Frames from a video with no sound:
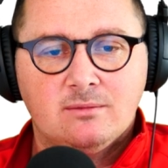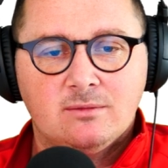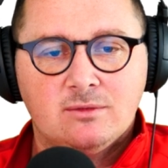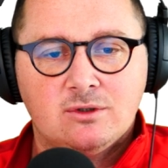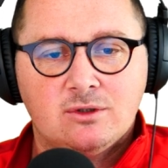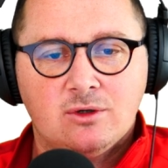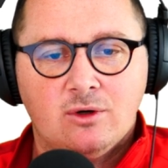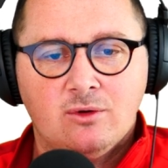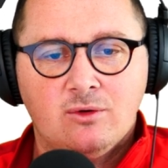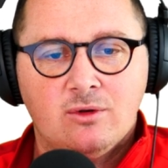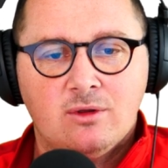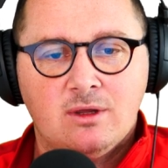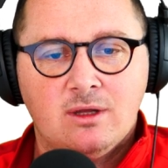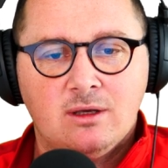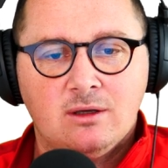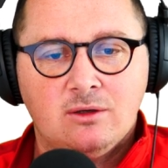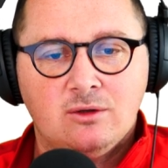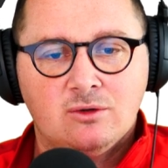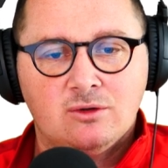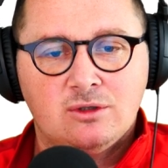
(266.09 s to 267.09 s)
So you,
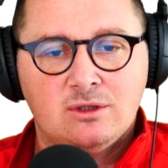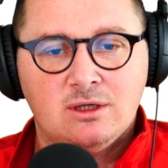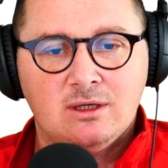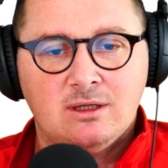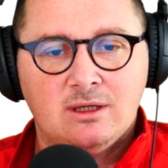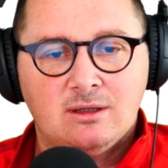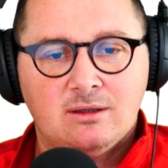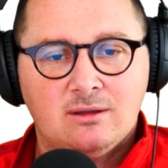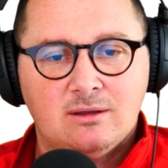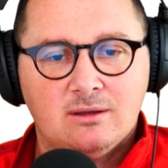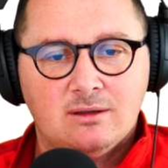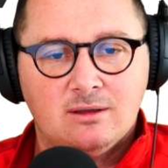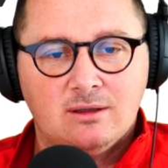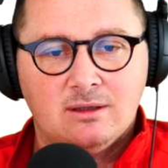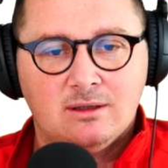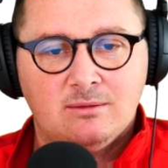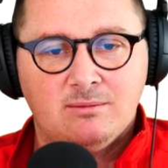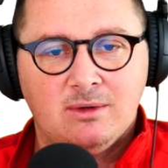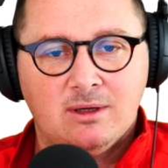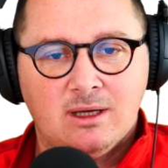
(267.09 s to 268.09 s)
you see that
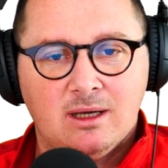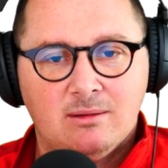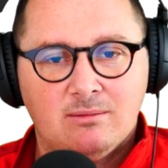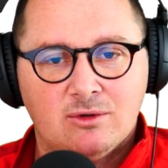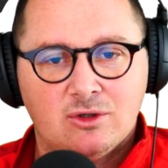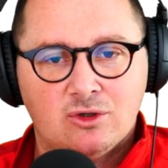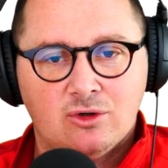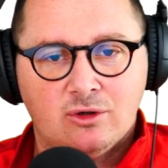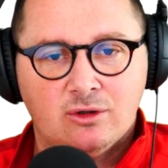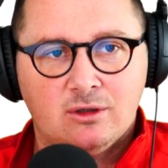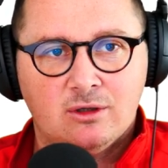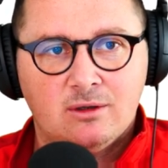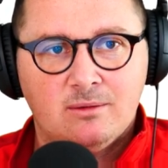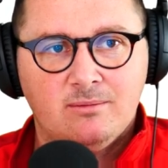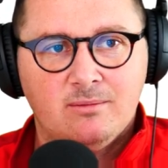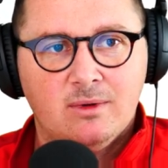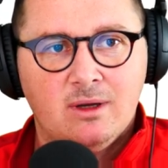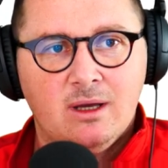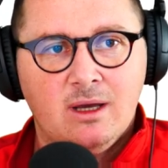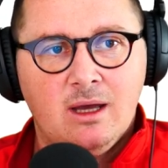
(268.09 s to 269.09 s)
it became shorter.
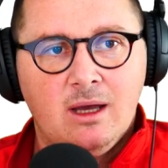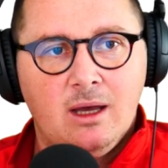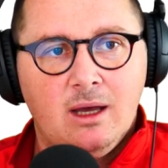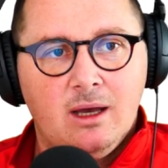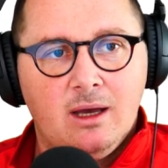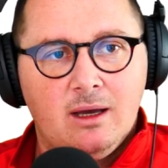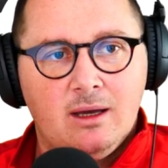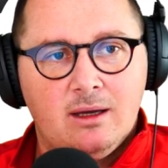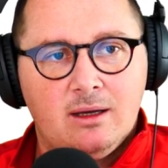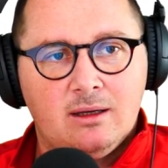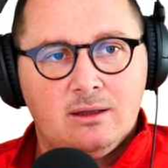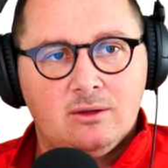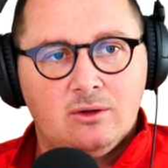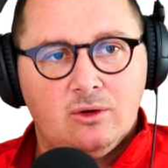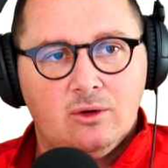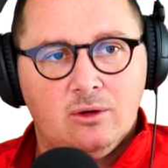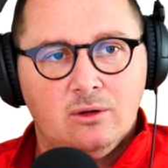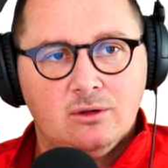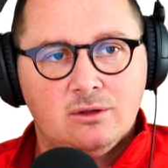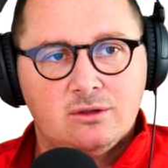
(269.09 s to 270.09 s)
And
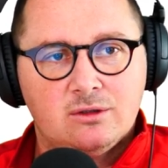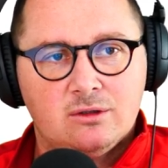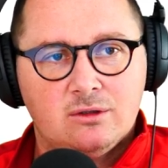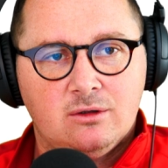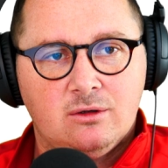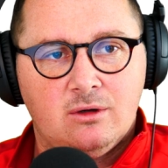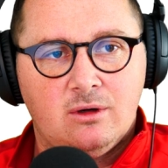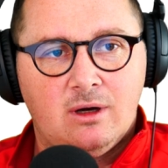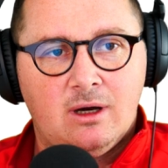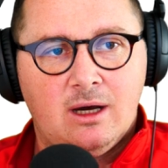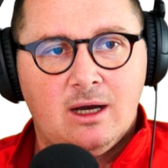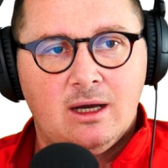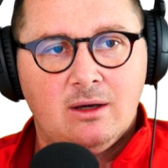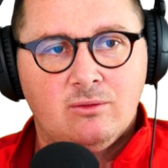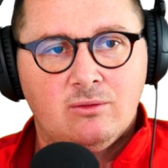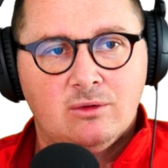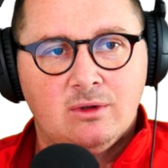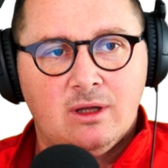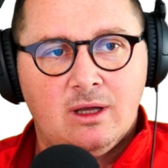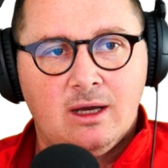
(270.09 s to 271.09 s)
also I
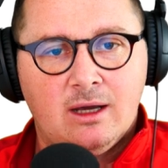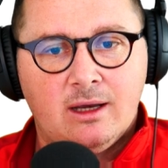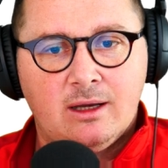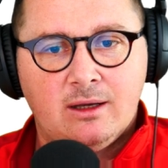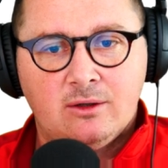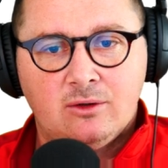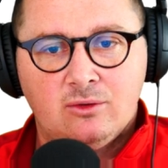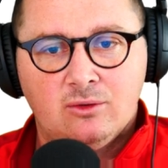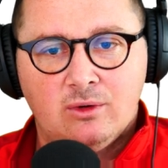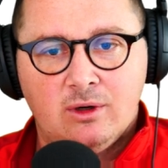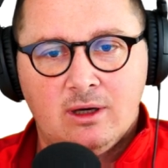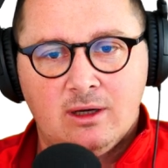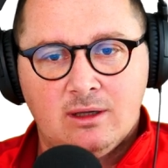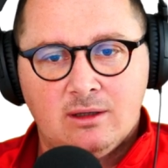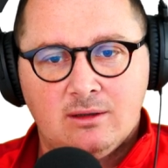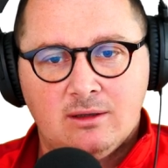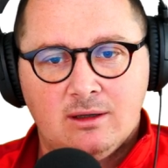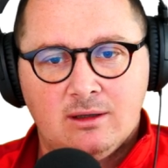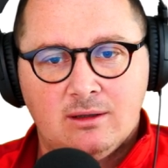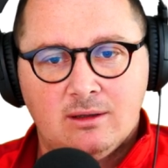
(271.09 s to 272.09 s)
would like to
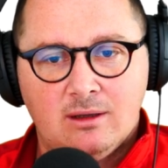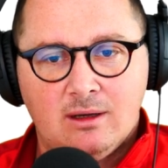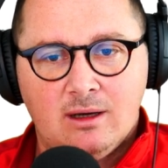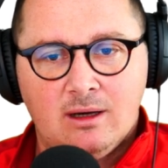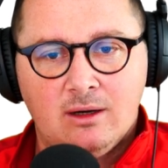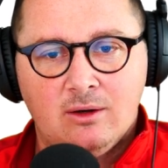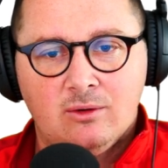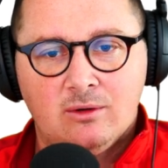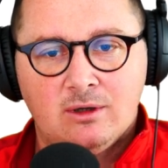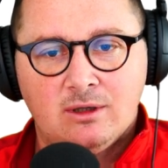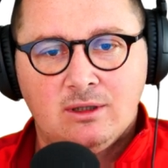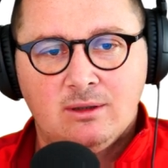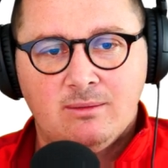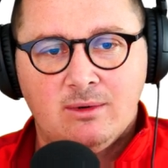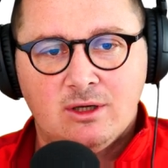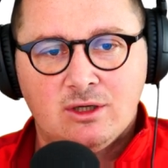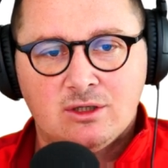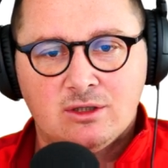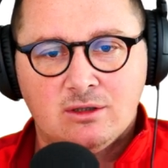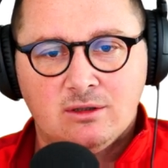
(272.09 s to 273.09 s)
add an angular
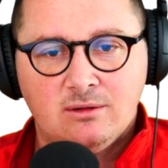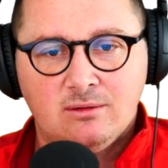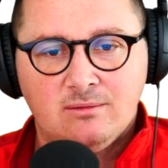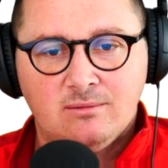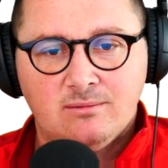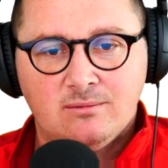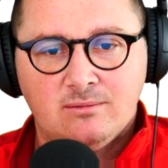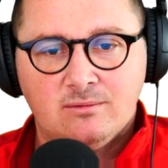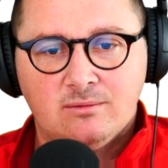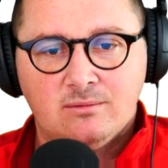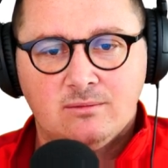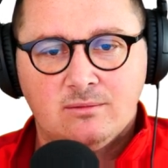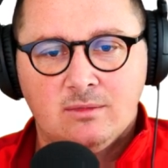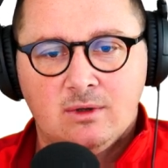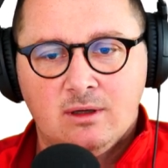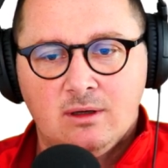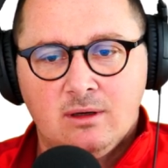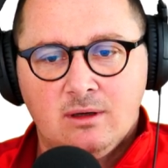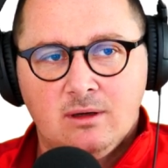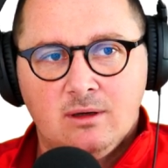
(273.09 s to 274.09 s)
dimension.
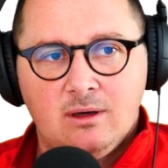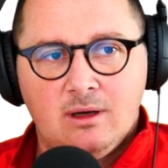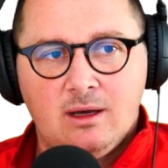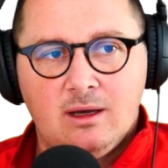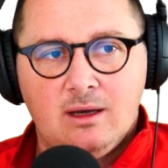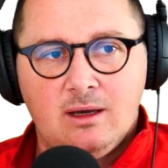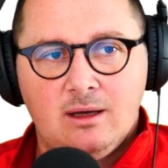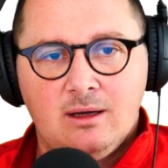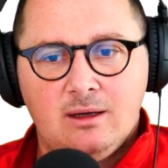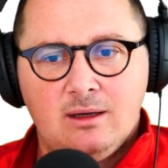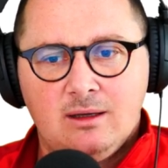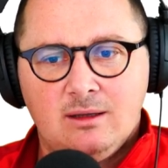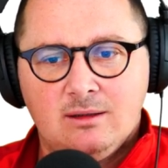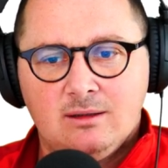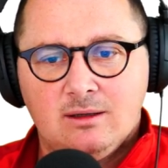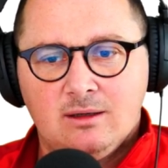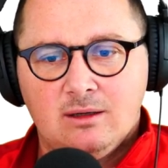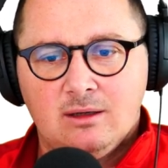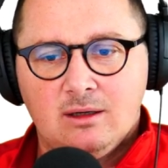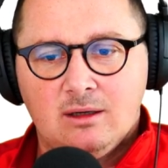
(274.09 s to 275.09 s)
And
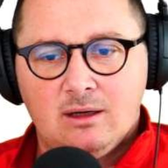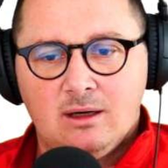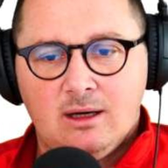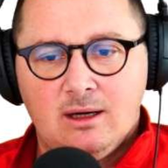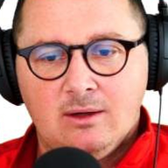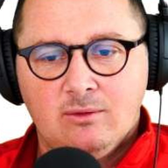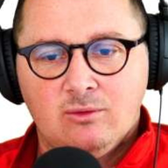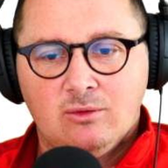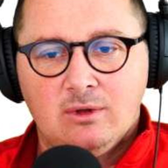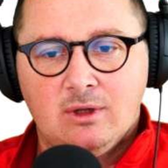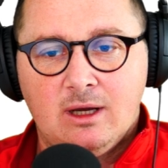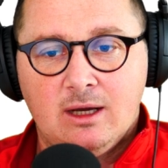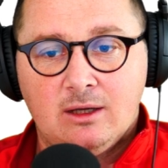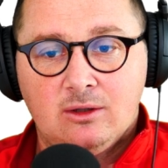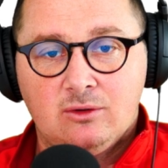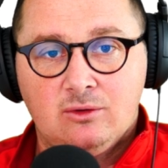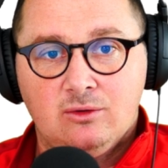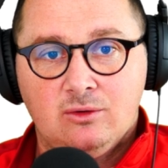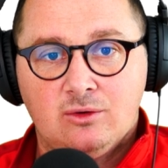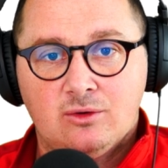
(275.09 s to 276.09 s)
I would like
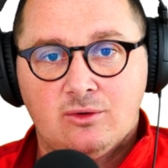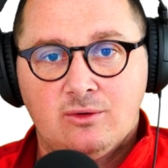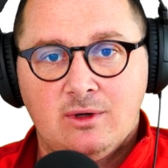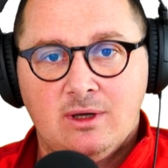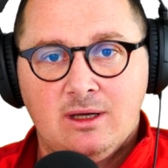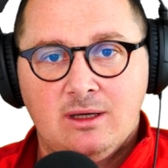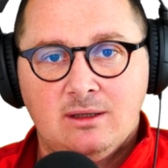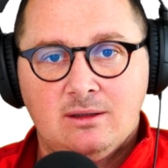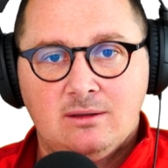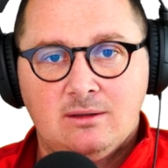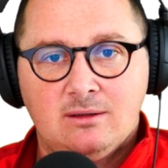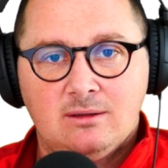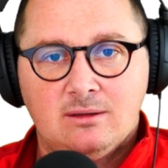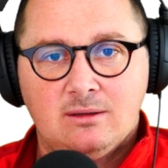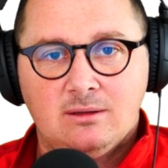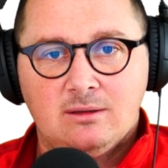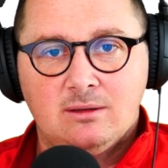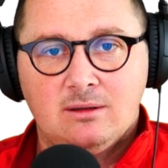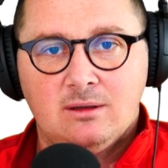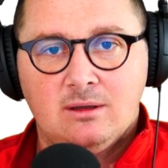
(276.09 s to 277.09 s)
to create
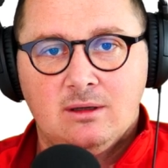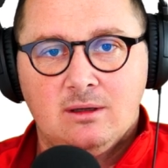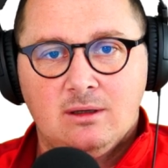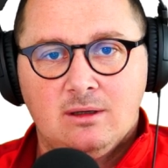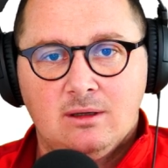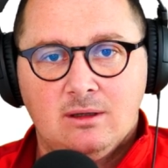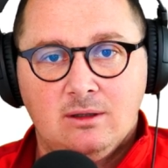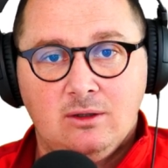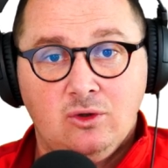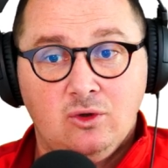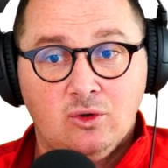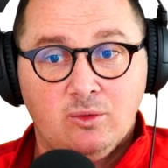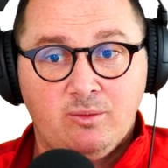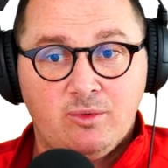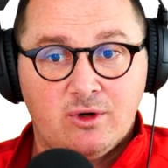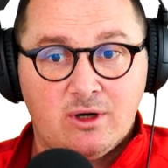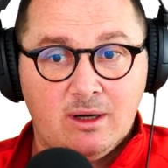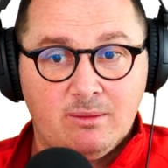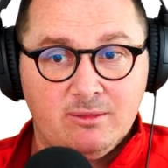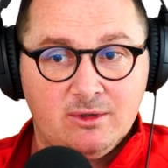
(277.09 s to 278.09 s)
new
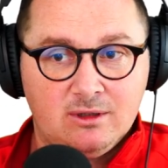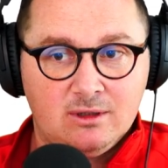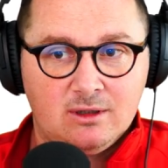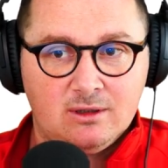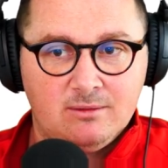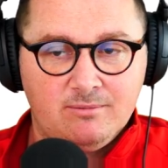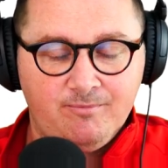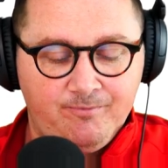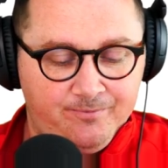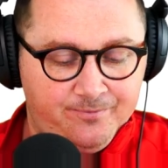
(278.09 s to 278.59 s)
parameter.